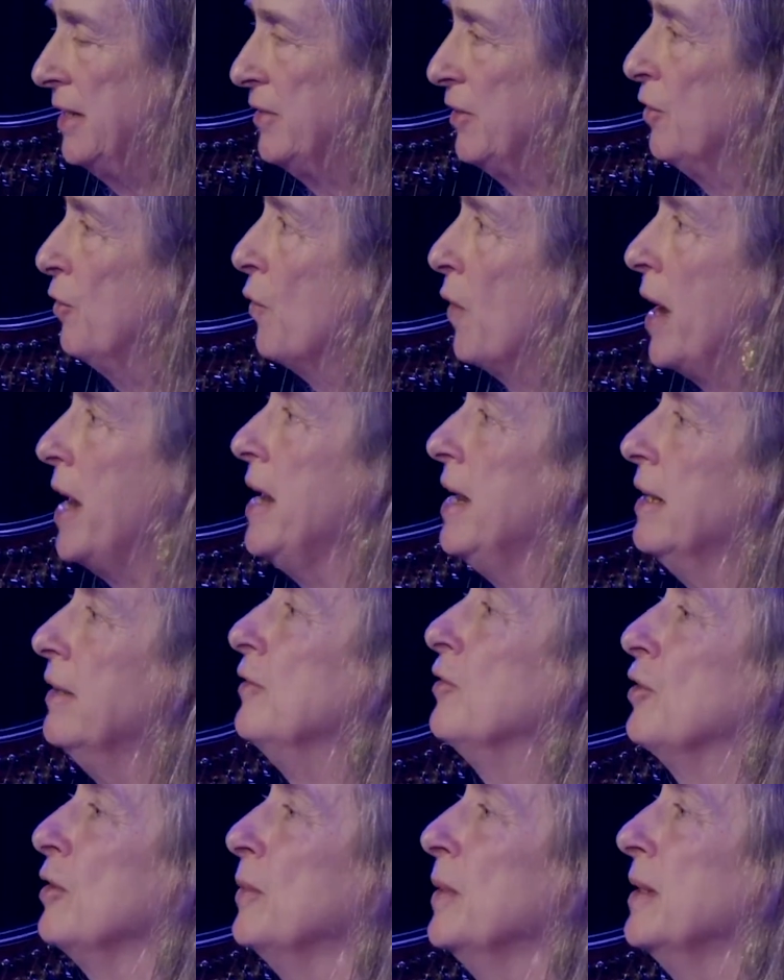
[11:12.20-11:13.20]
is a great
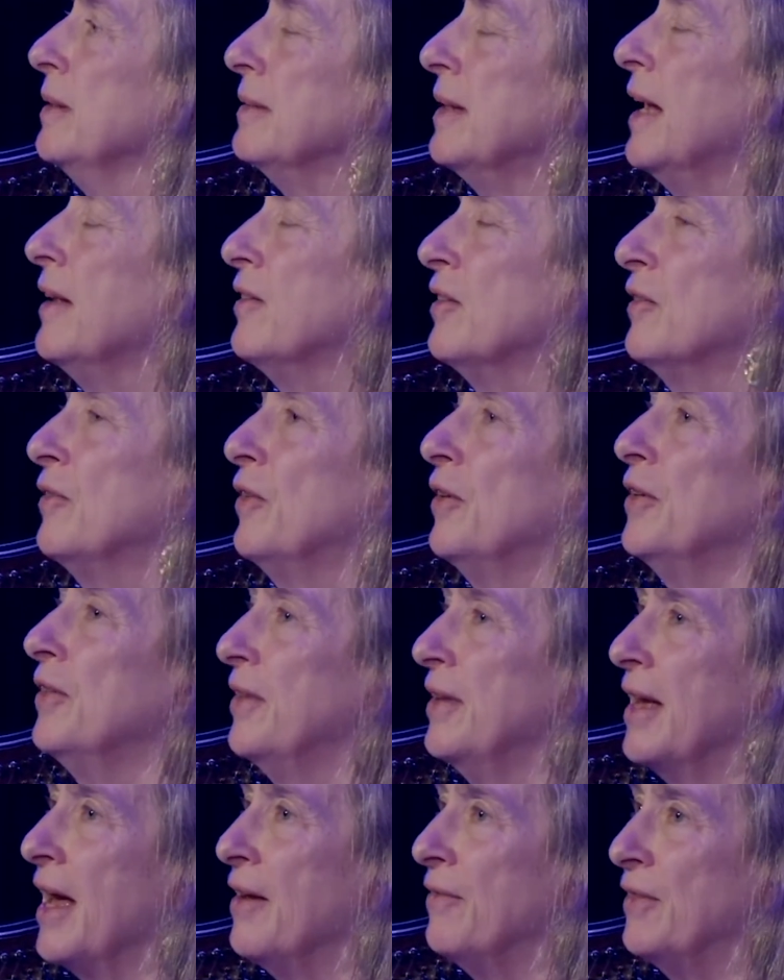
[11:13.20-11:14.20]
instrument. That's the
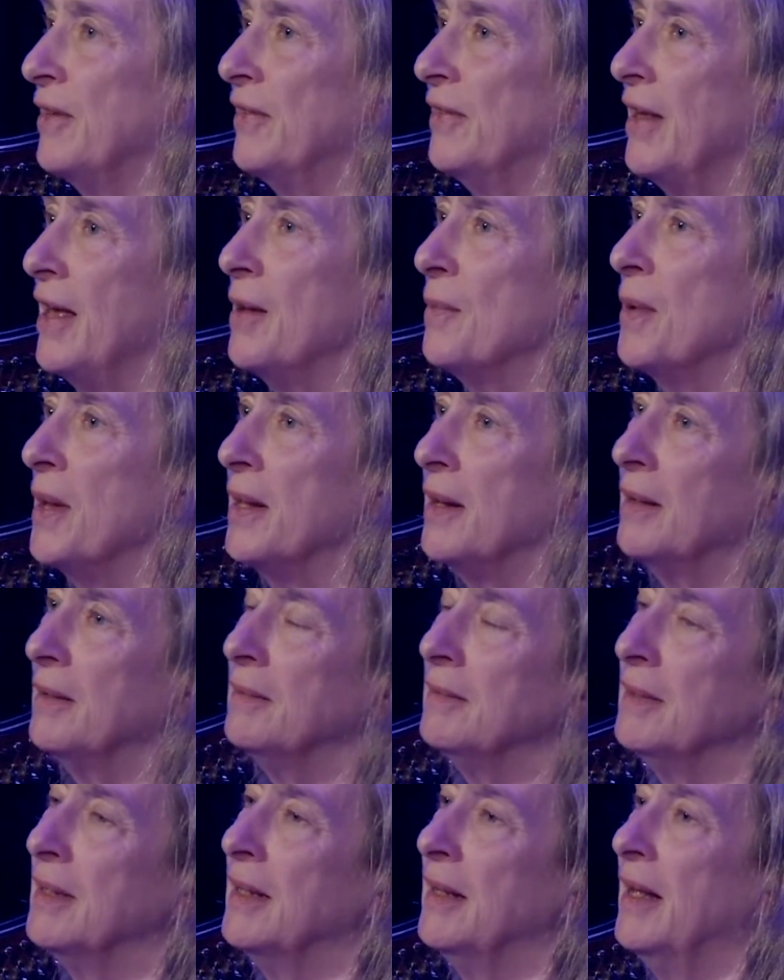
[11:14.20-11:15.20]
first thing I have to say about
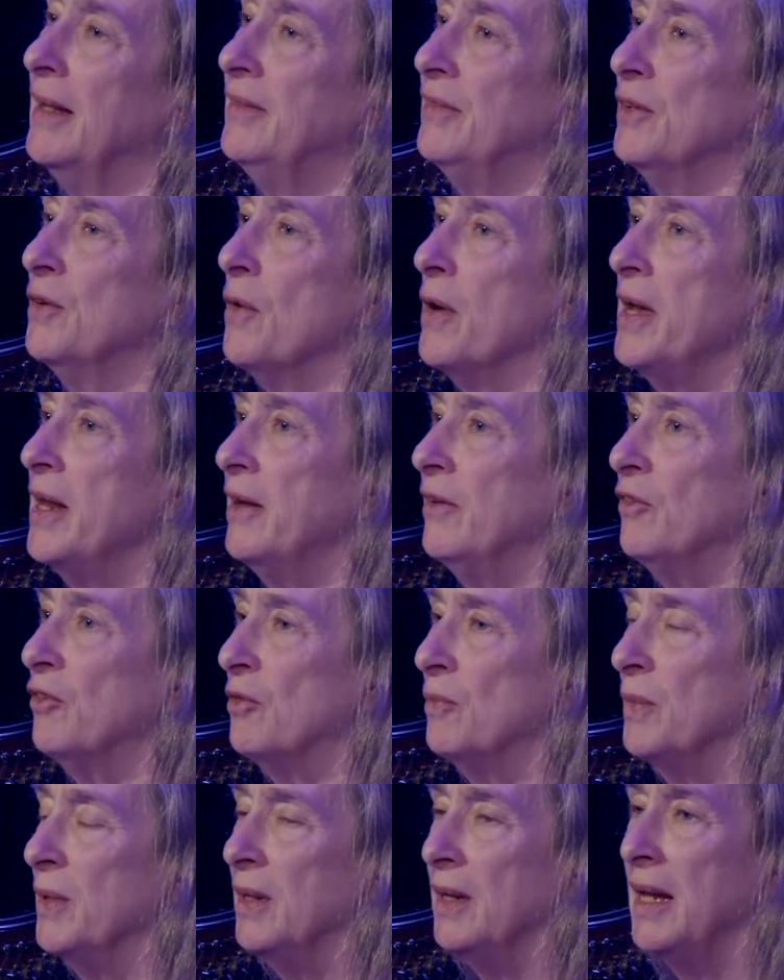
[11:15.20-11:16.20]
it. It's a great
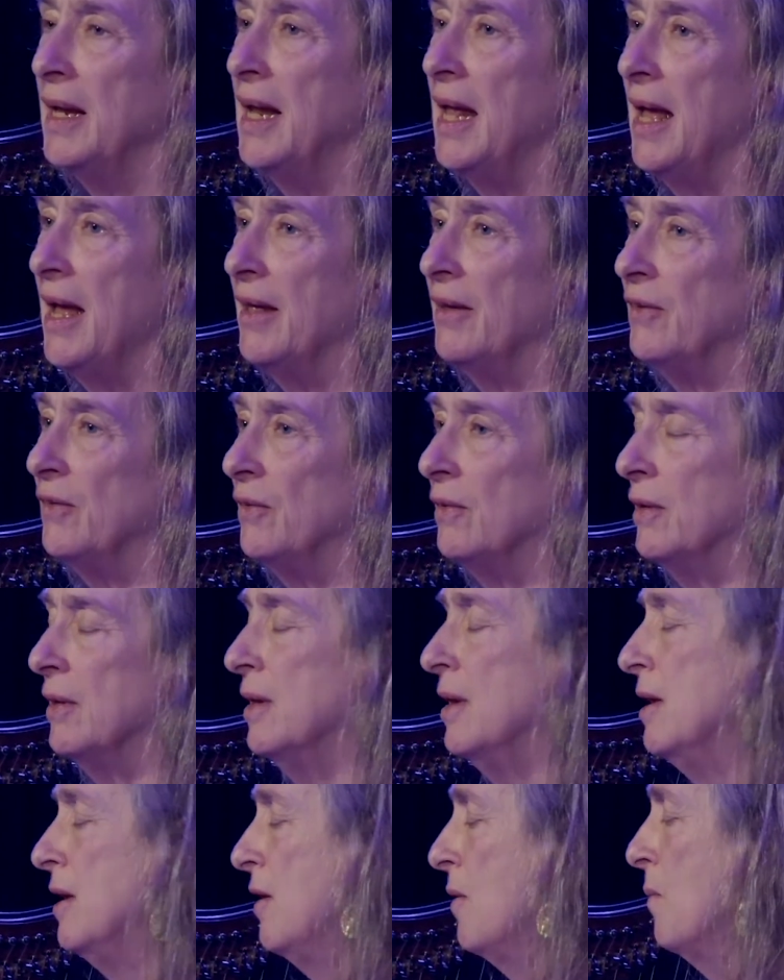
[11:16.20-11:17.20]
instrument. It has
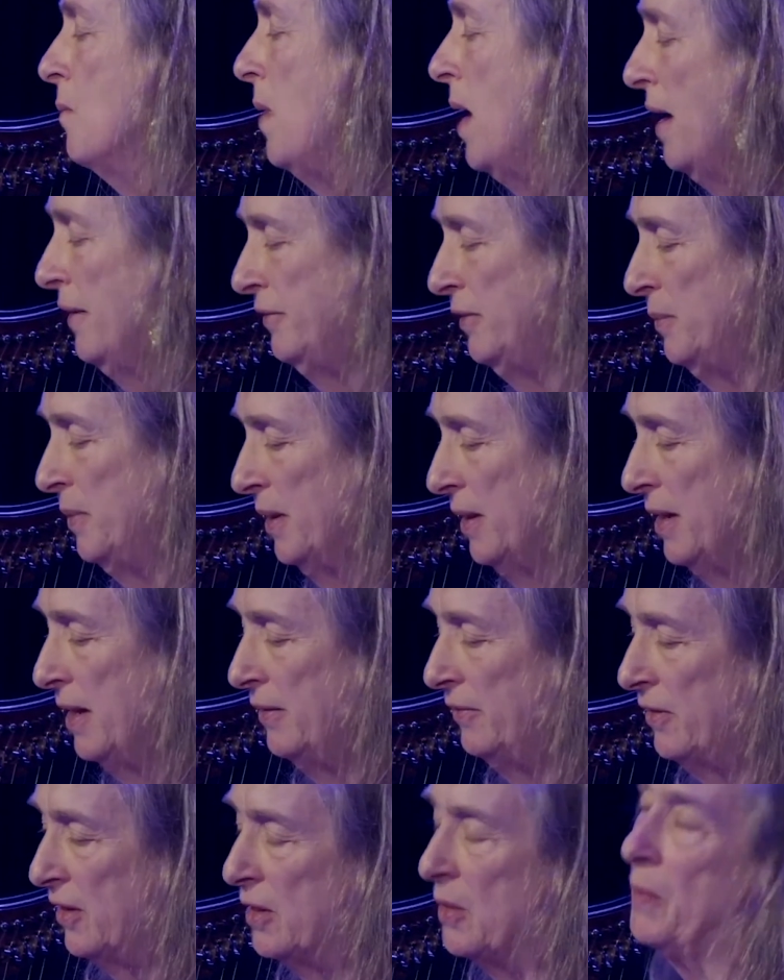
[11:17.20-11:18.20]

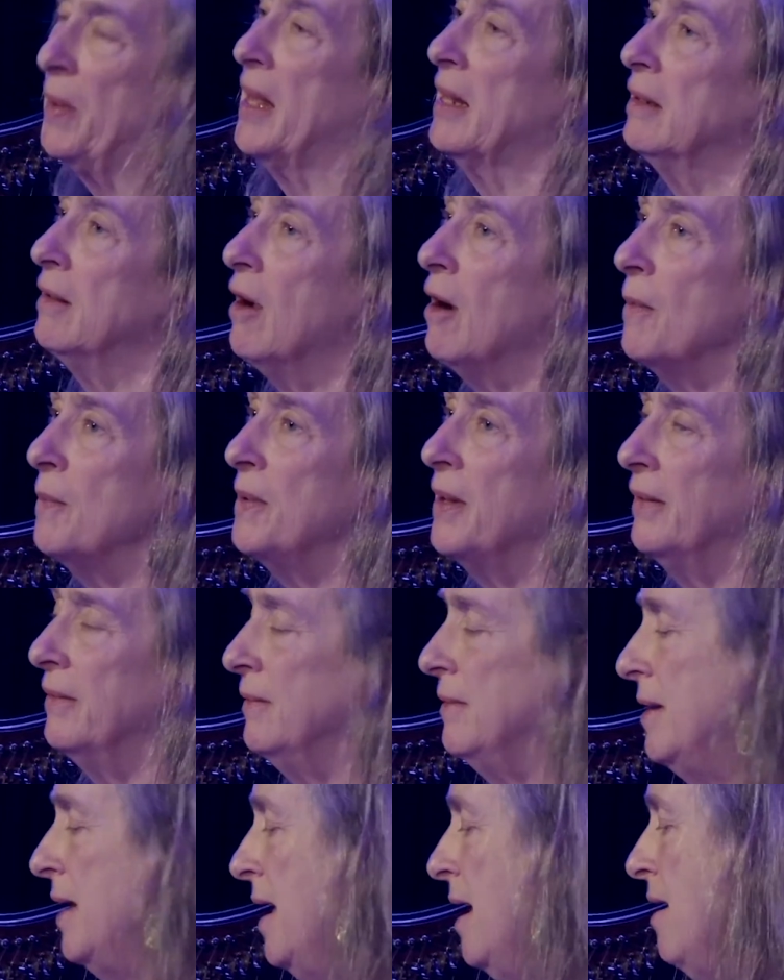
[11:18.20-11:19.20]
possibilities that the pedal harp
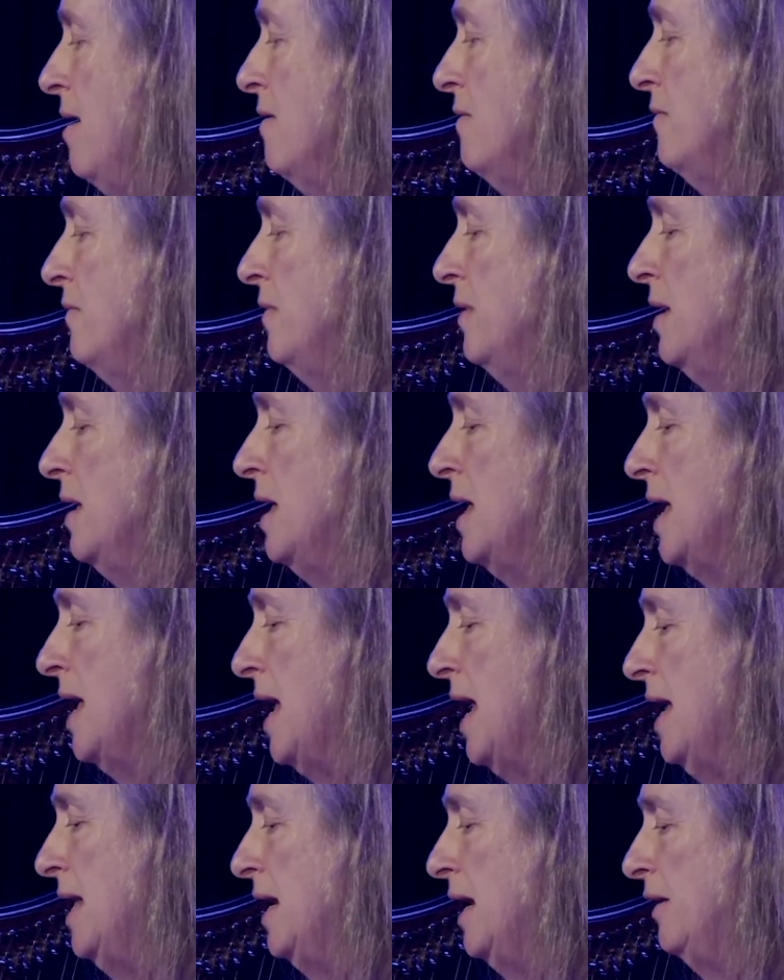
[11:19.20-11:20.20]
doesn't have,
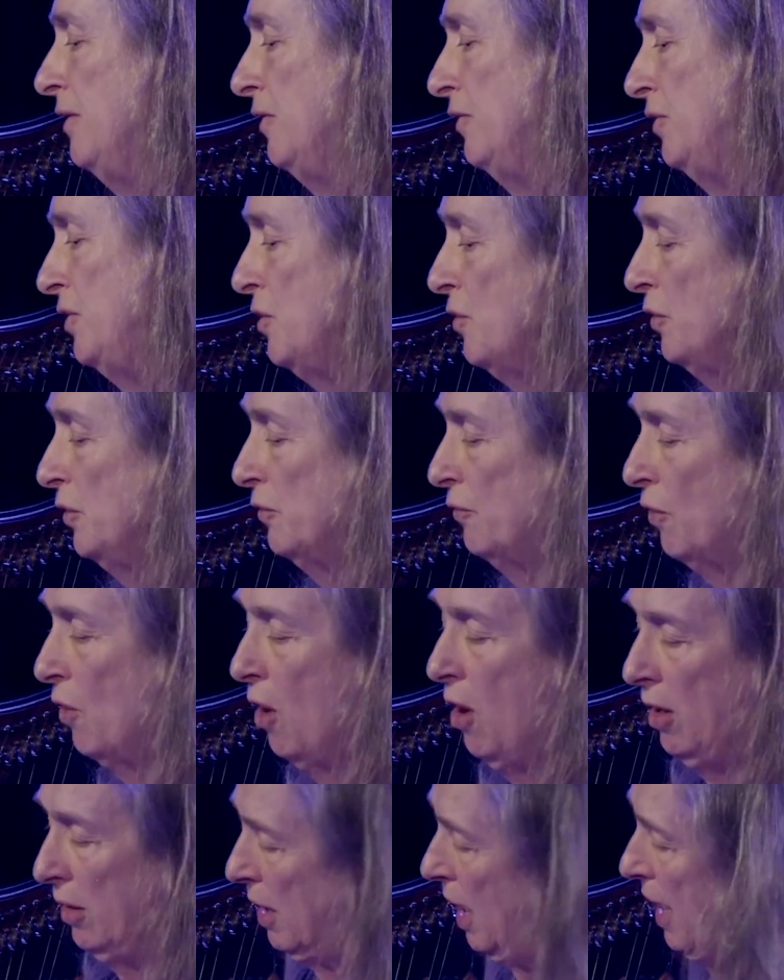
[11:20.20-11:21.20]
and it is used
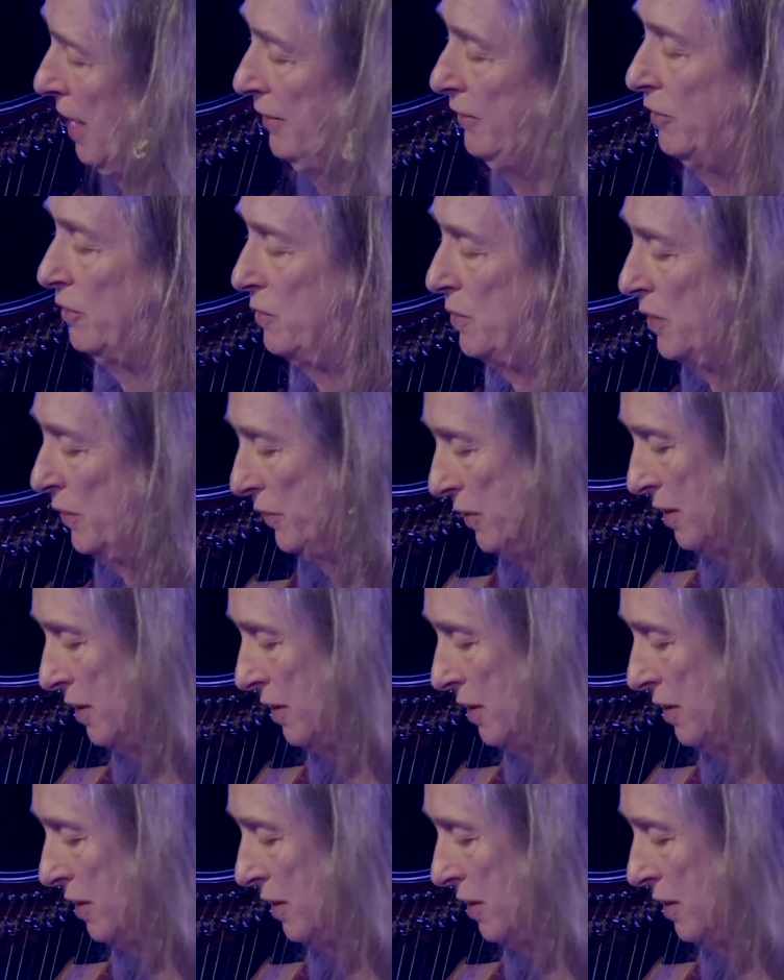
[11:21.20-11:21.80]
for all kinds of